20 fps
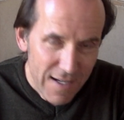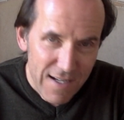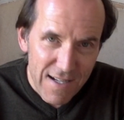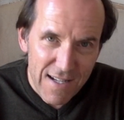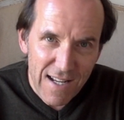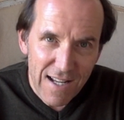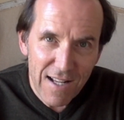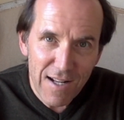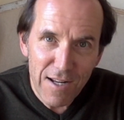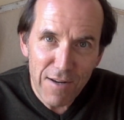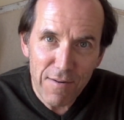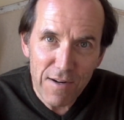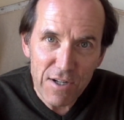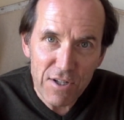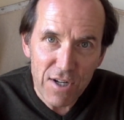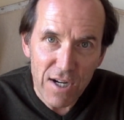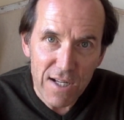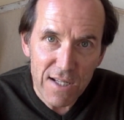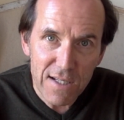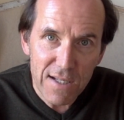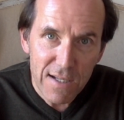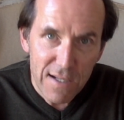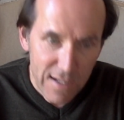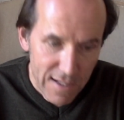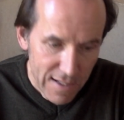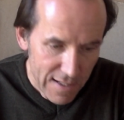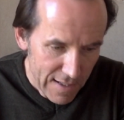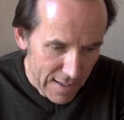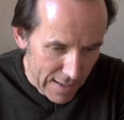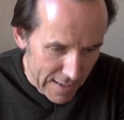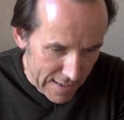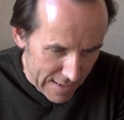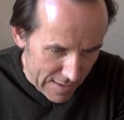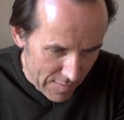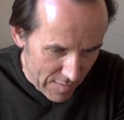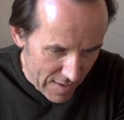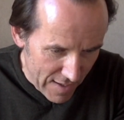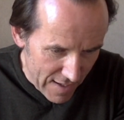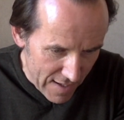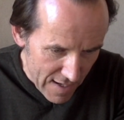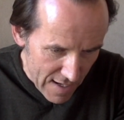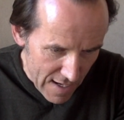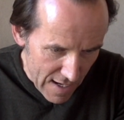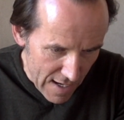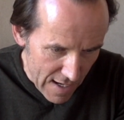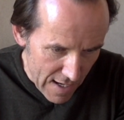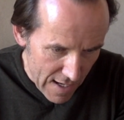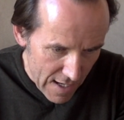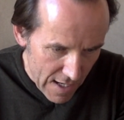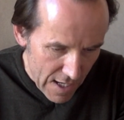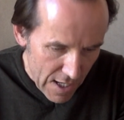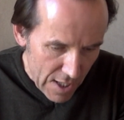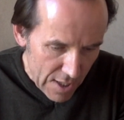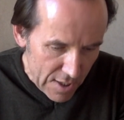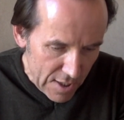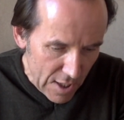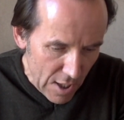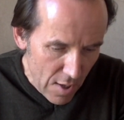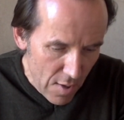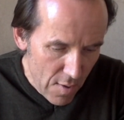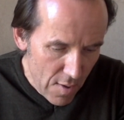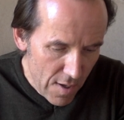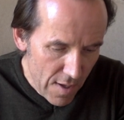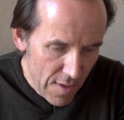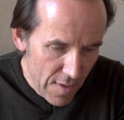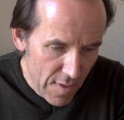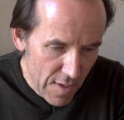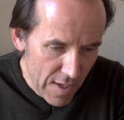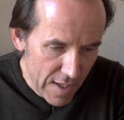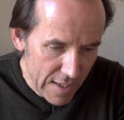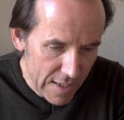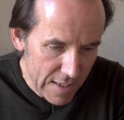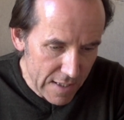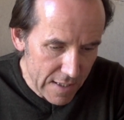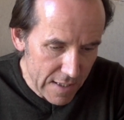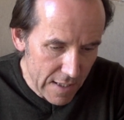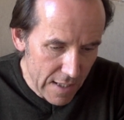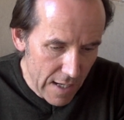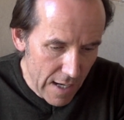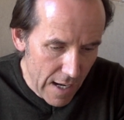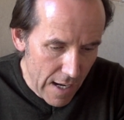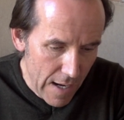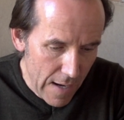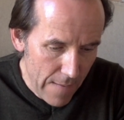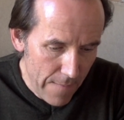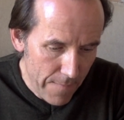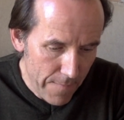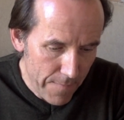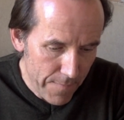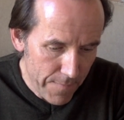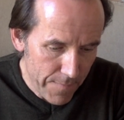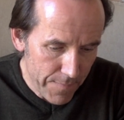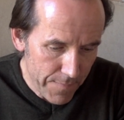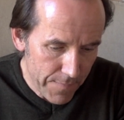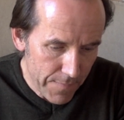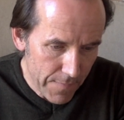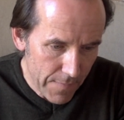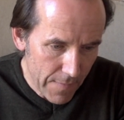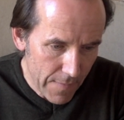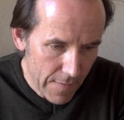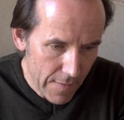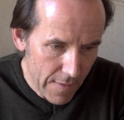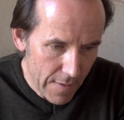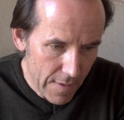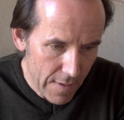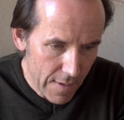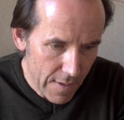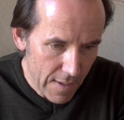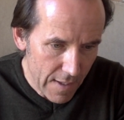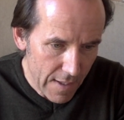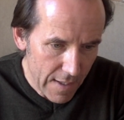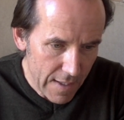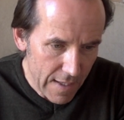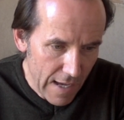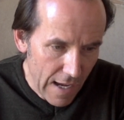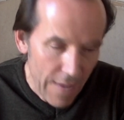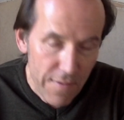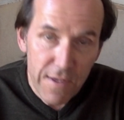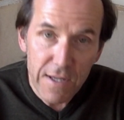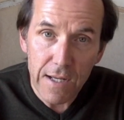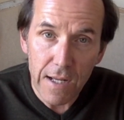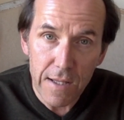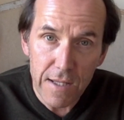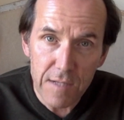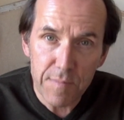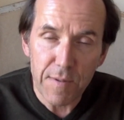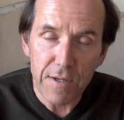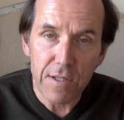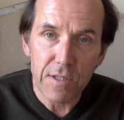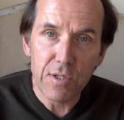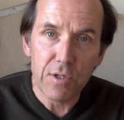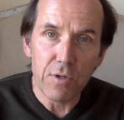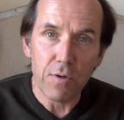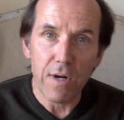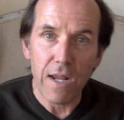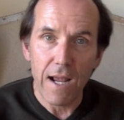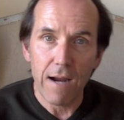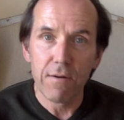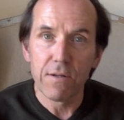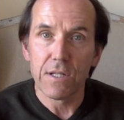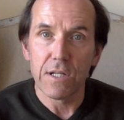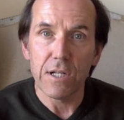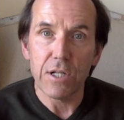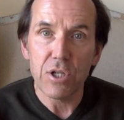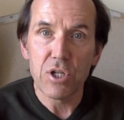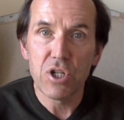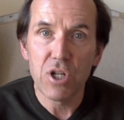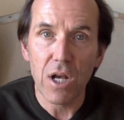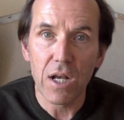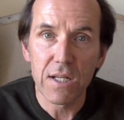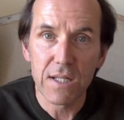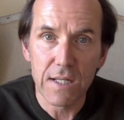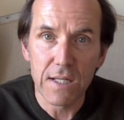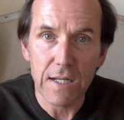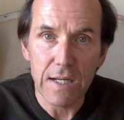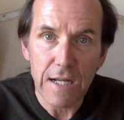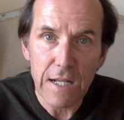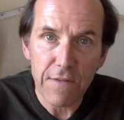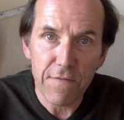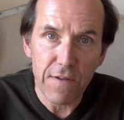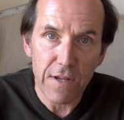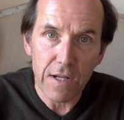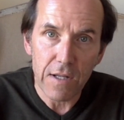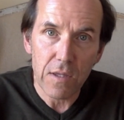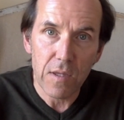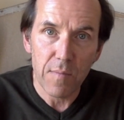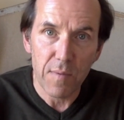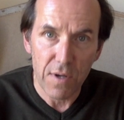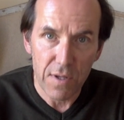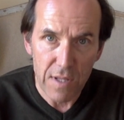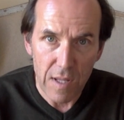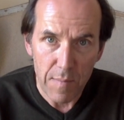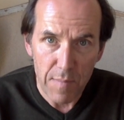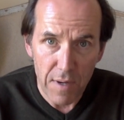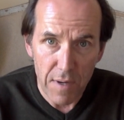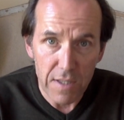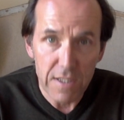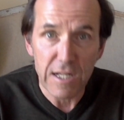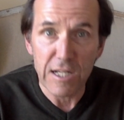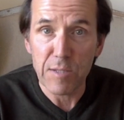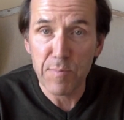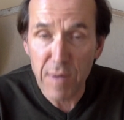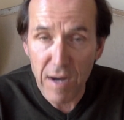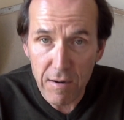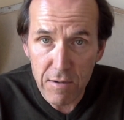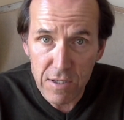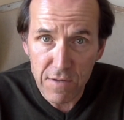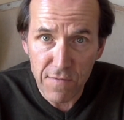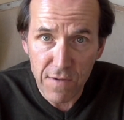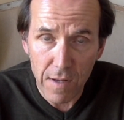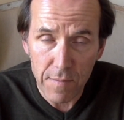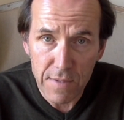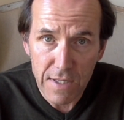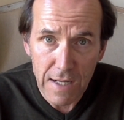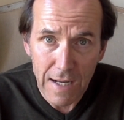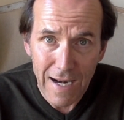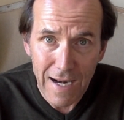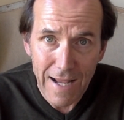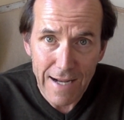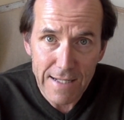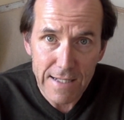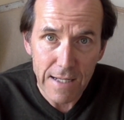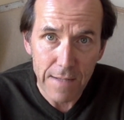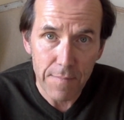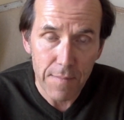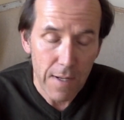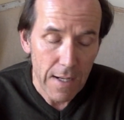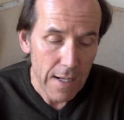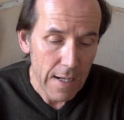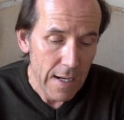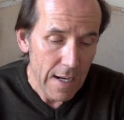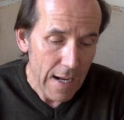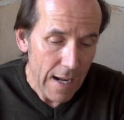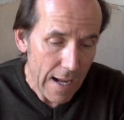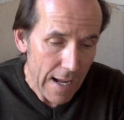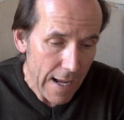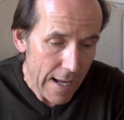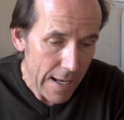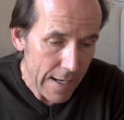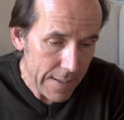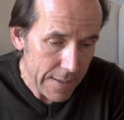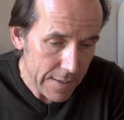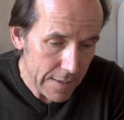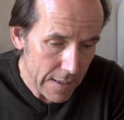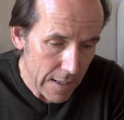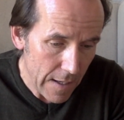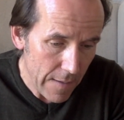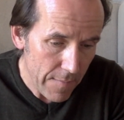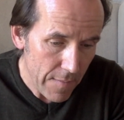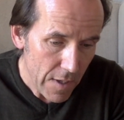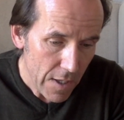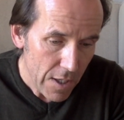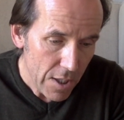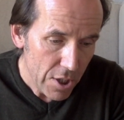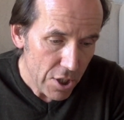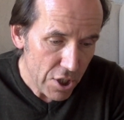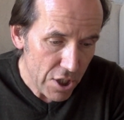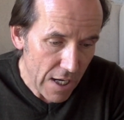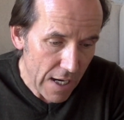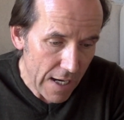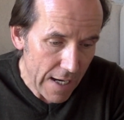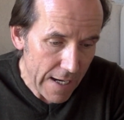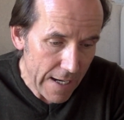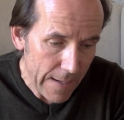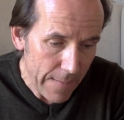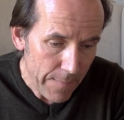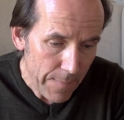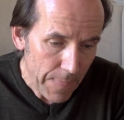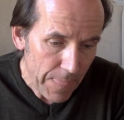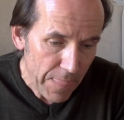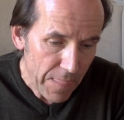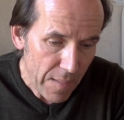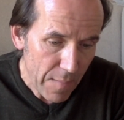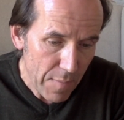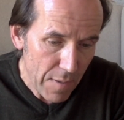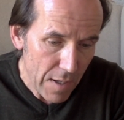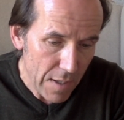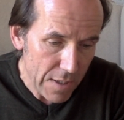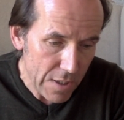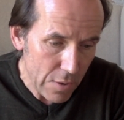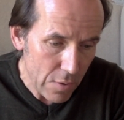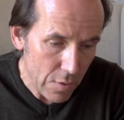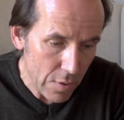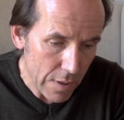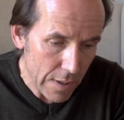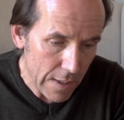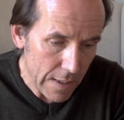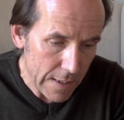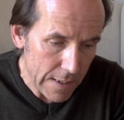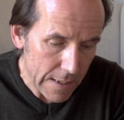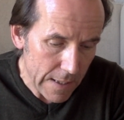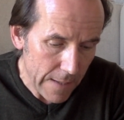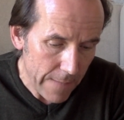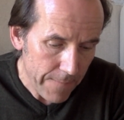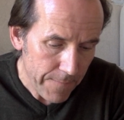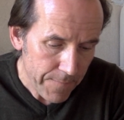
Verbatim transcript: tickle your interest as it were. So this, um, yeah, th in this bit of the story, Harrison is just leaving the birthday party. His parents have come to collect him, and um, Shelley, the party organizer,